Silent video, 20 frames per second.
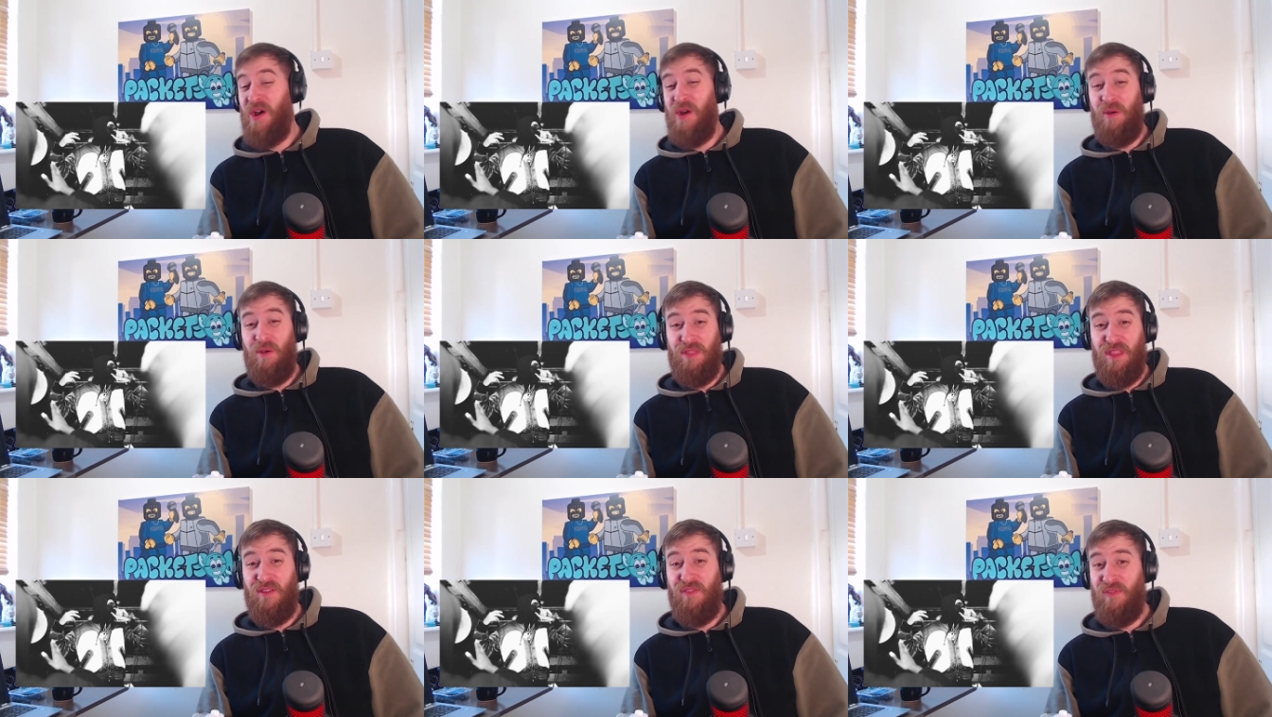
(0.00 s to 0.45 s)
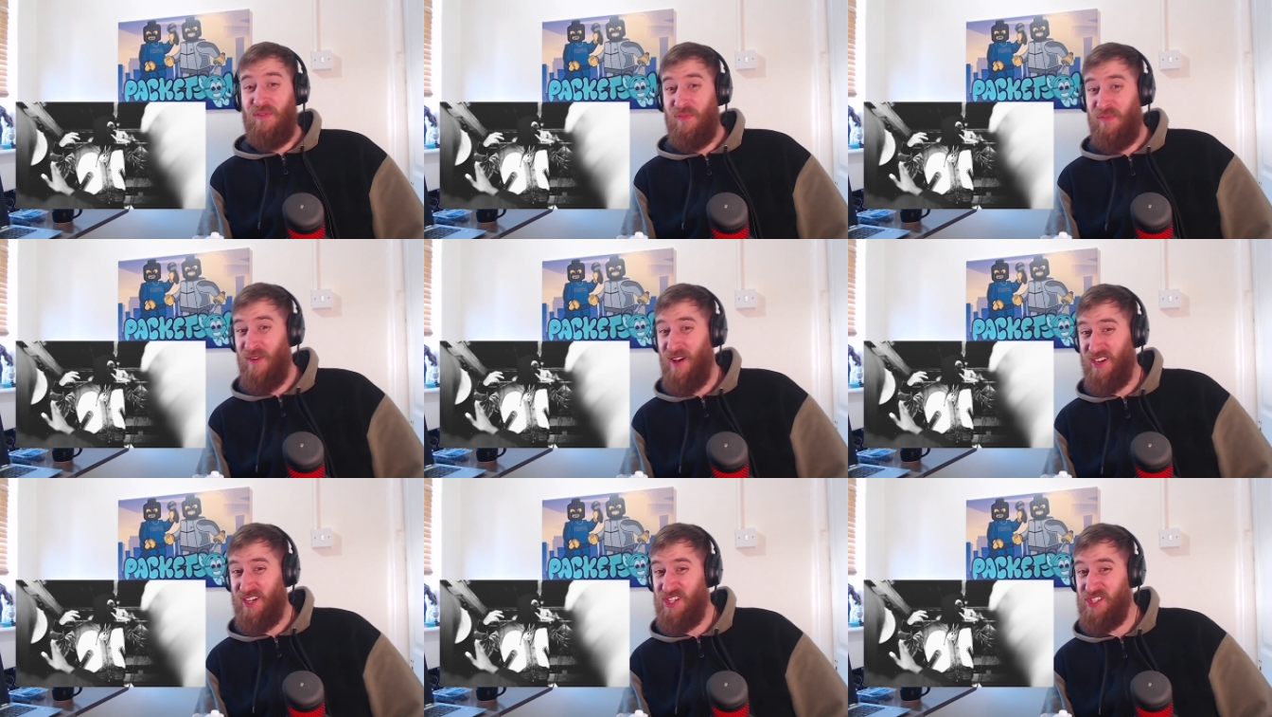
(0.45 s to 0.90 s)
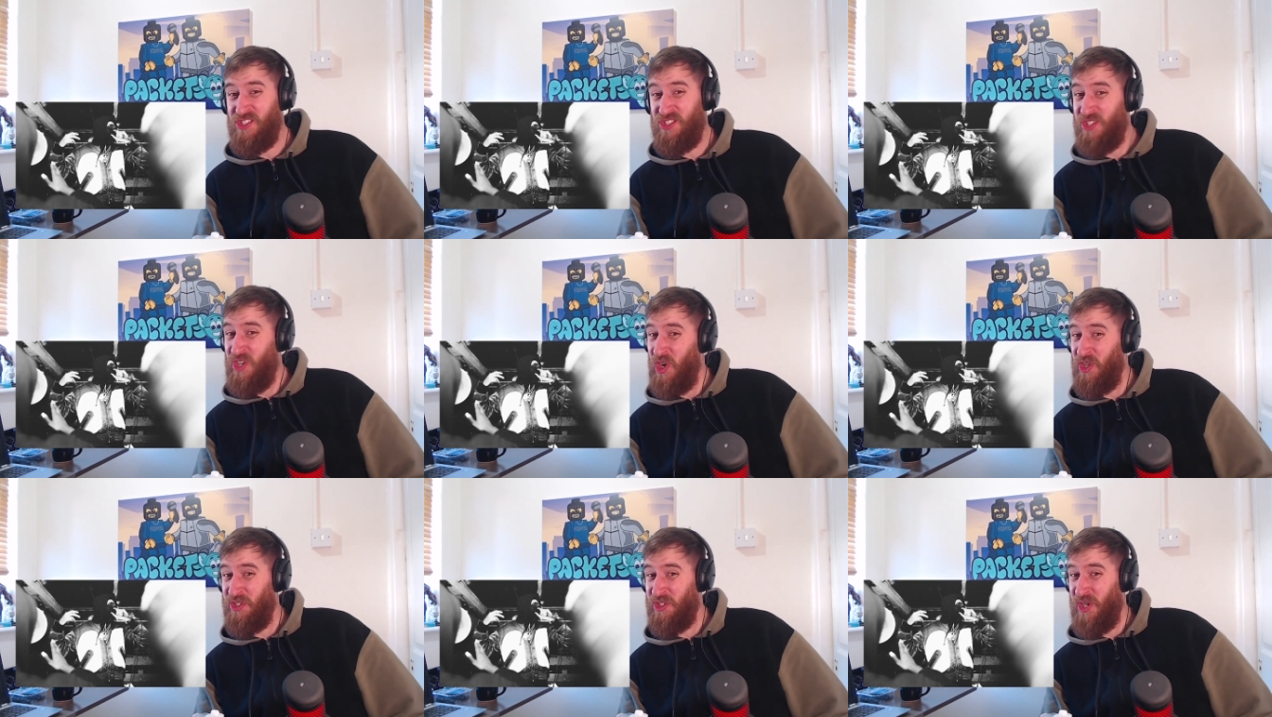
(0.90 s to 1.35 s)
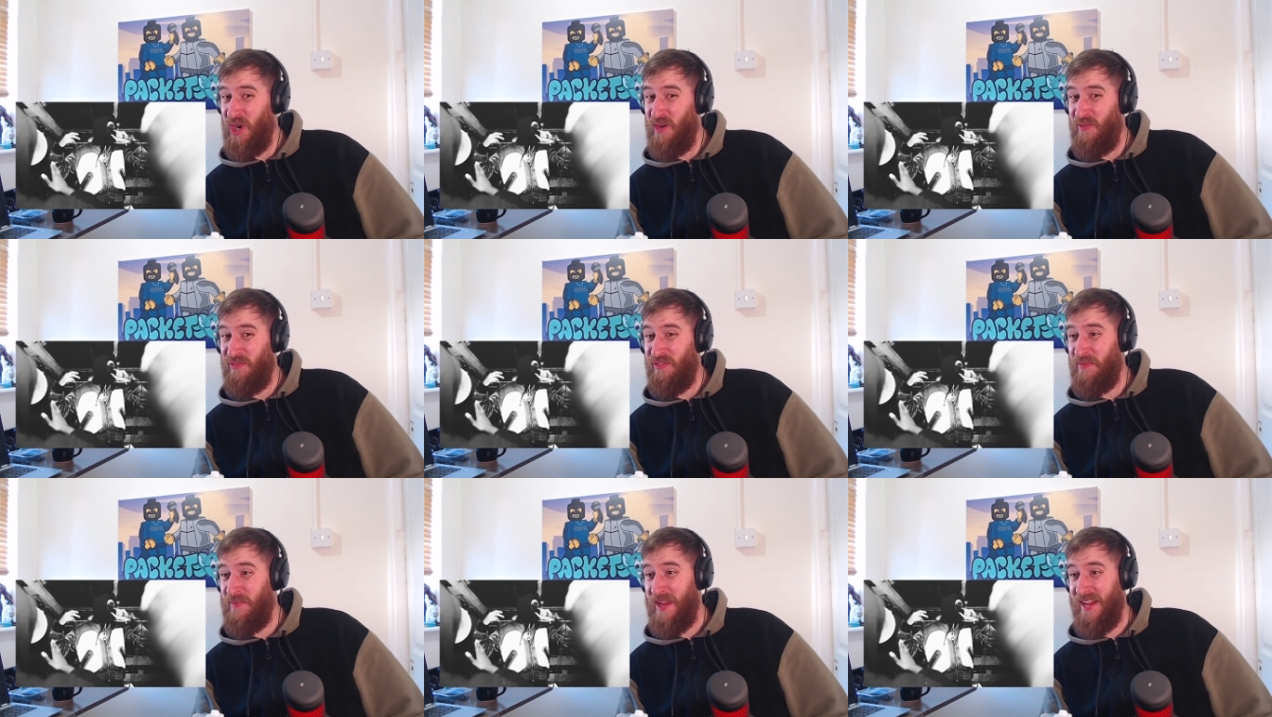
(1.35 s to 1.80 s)
what the fuck has God got
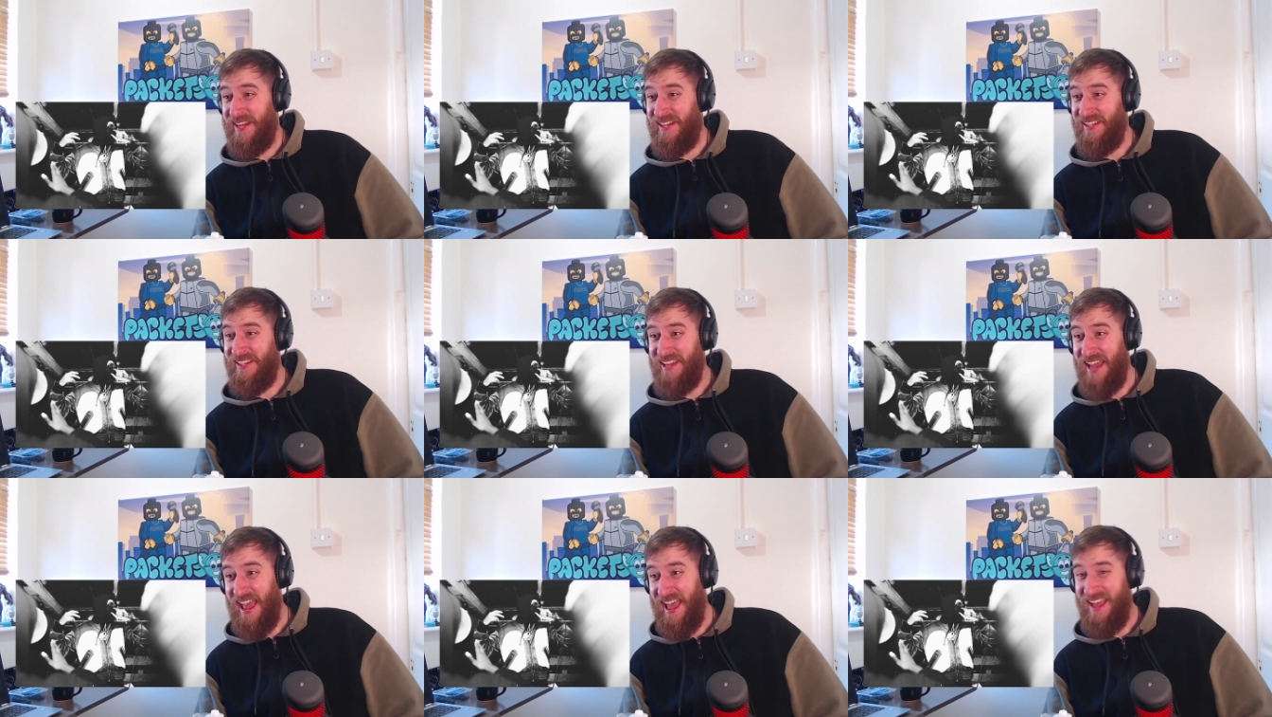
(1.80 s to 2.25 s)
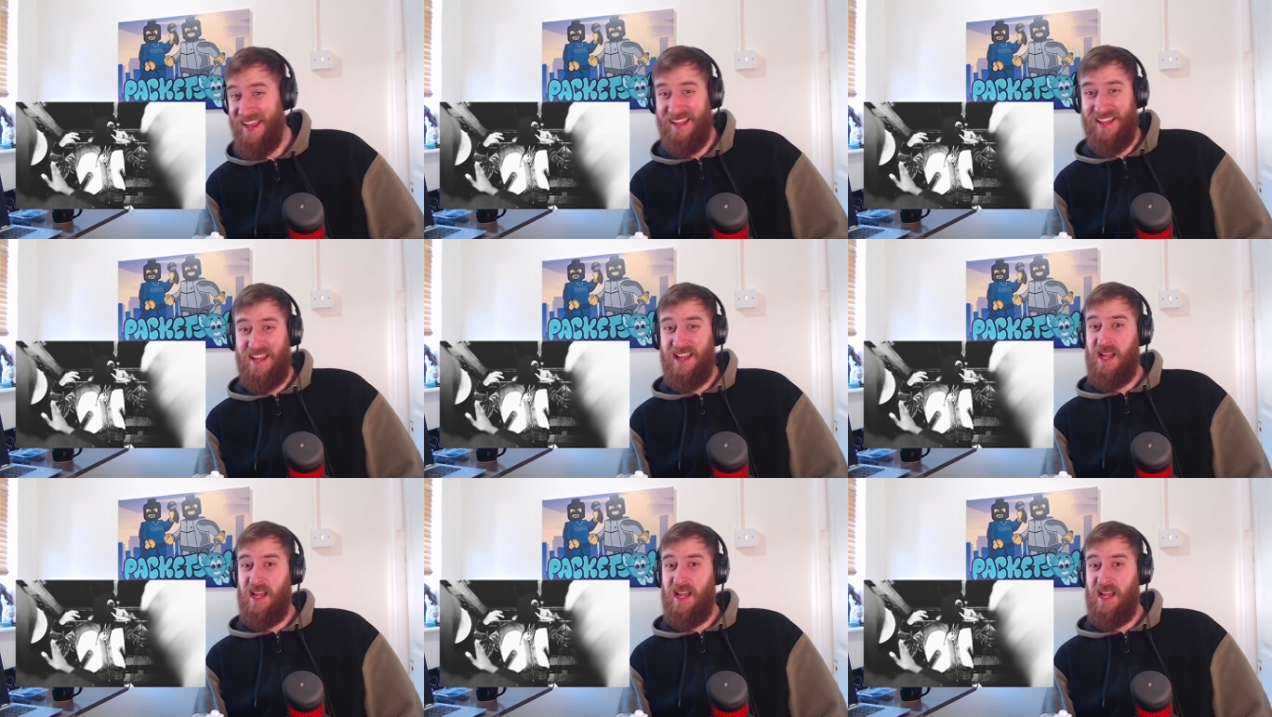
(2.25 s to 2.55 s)
for me? Yeah?